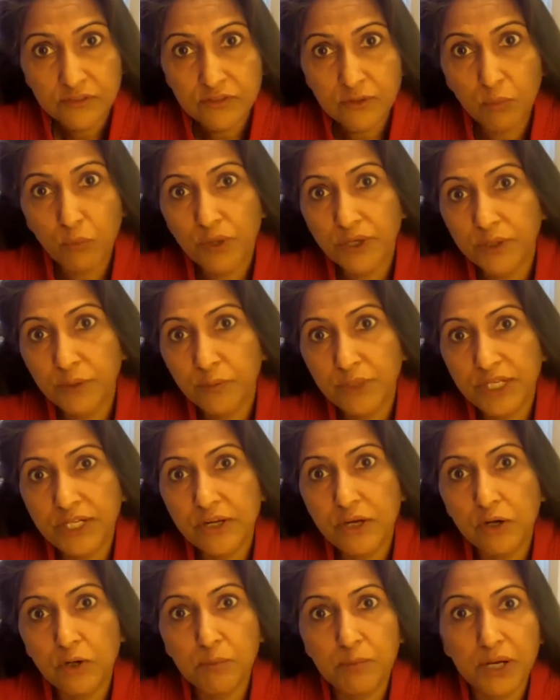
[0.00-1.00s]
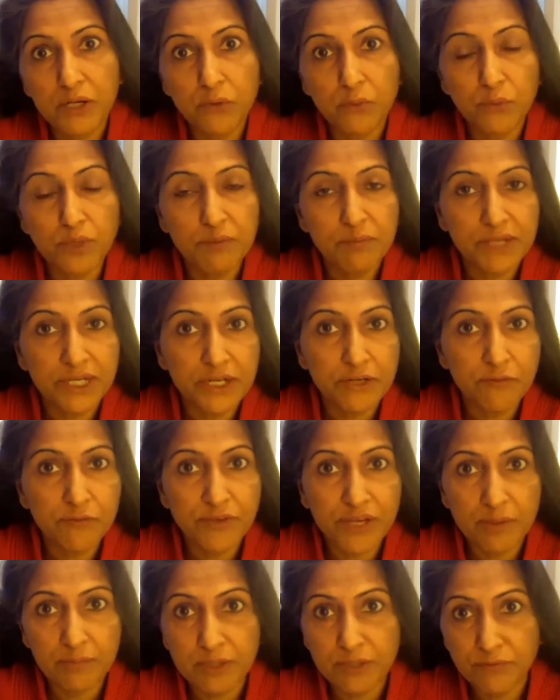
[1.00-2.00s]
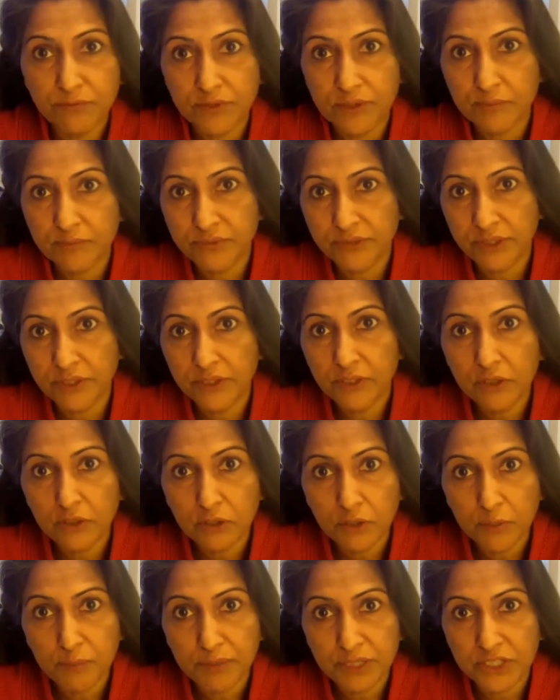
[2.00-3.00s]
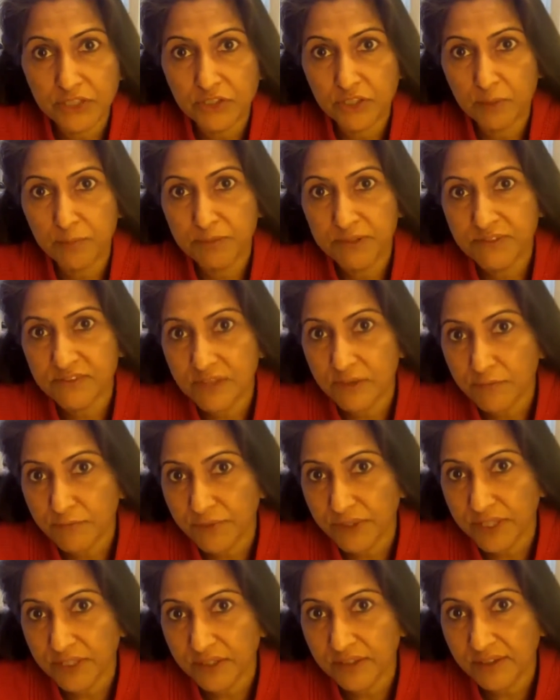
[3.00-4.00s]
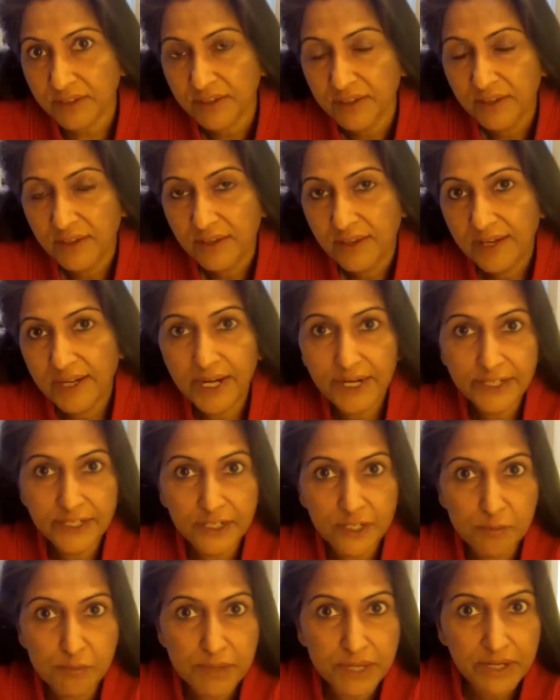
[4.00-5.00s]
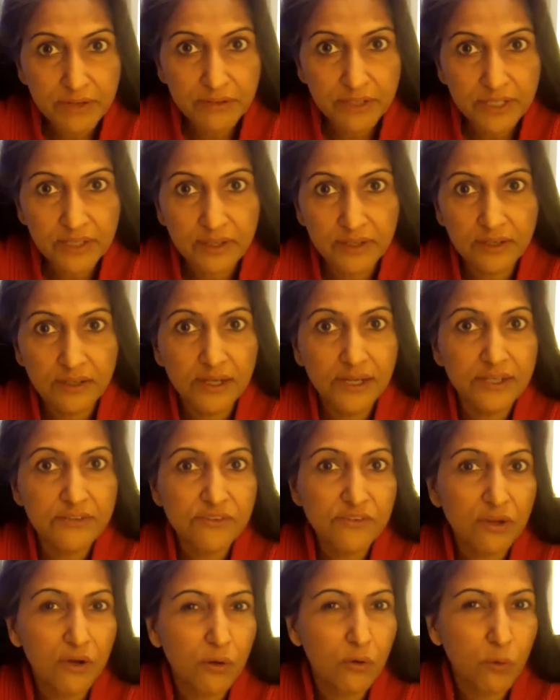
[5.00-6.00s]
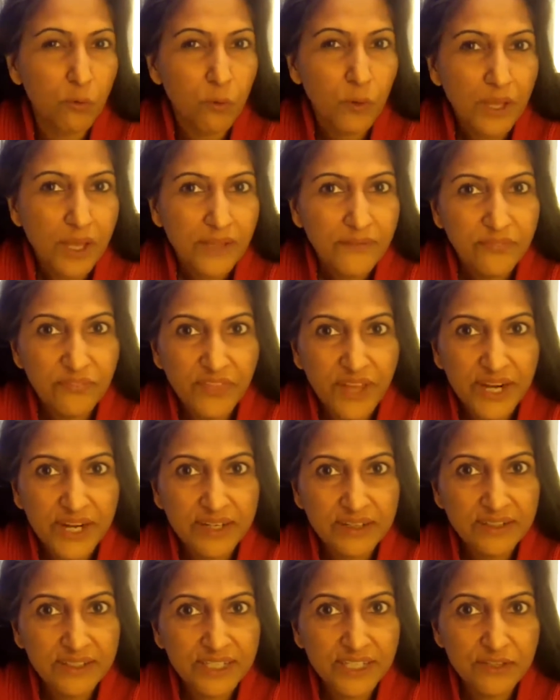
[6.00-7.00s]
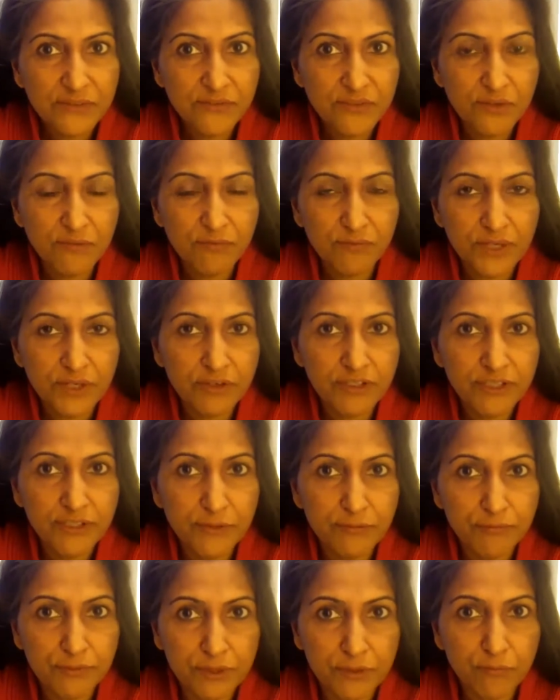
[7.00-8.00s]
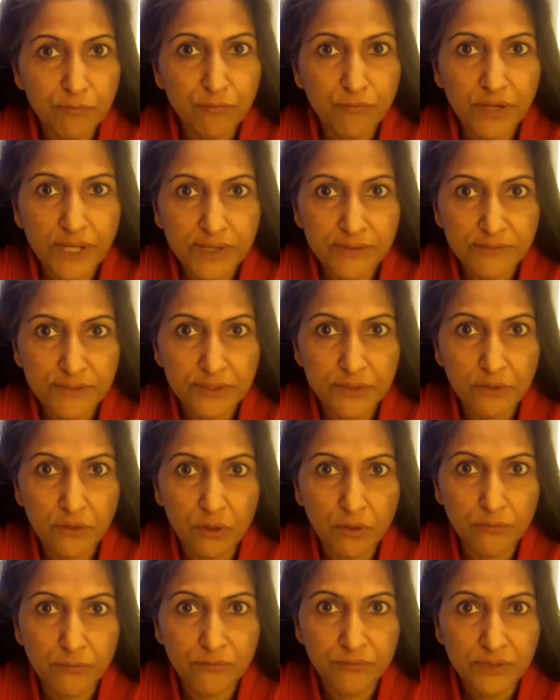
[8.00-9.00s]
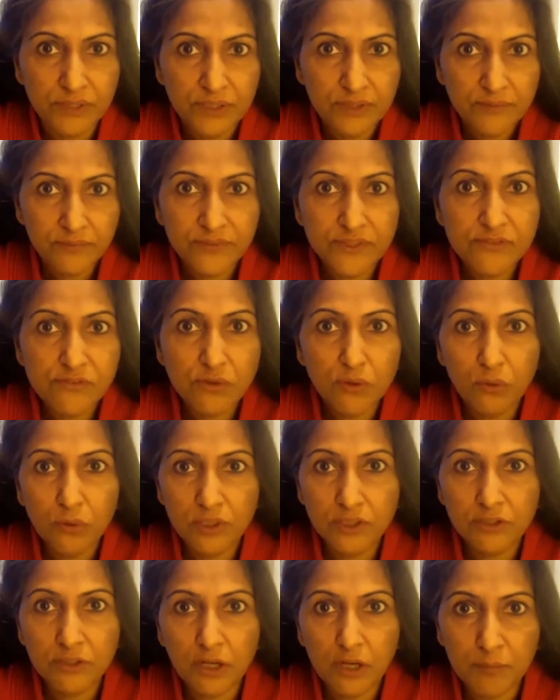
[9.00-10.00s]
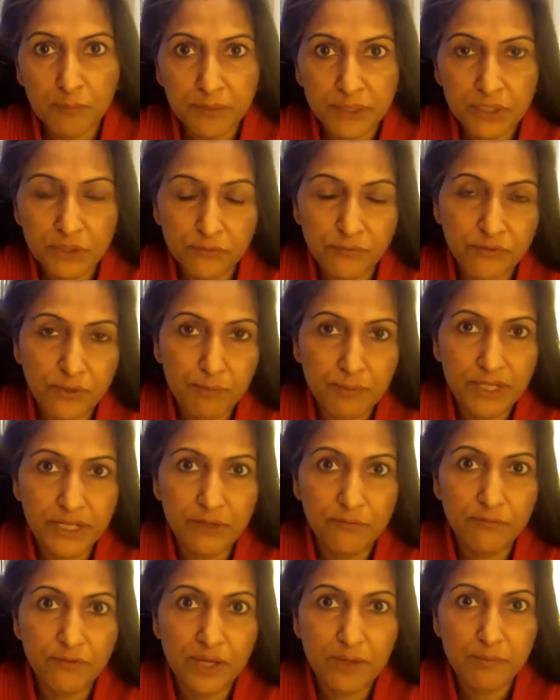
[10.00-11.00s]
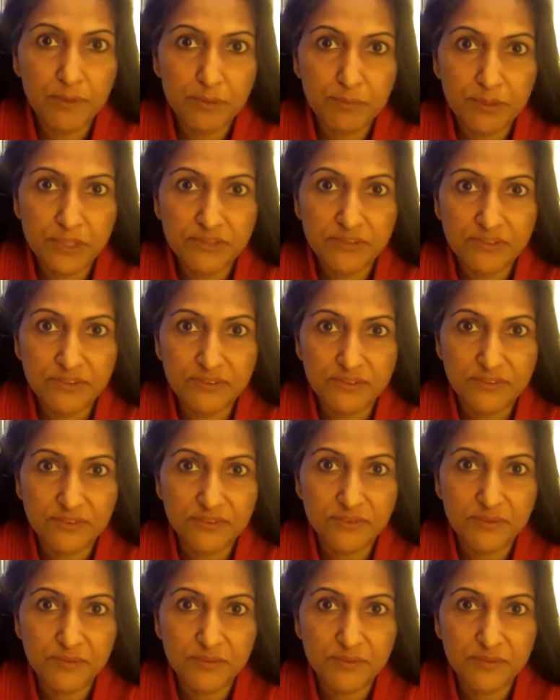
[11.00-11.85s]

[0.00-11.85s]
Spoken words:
So what do we know about women in family firms in Europe, Asia Pacific, Latin America? So that gives a very different flavor of this whole topic of women in family businesses.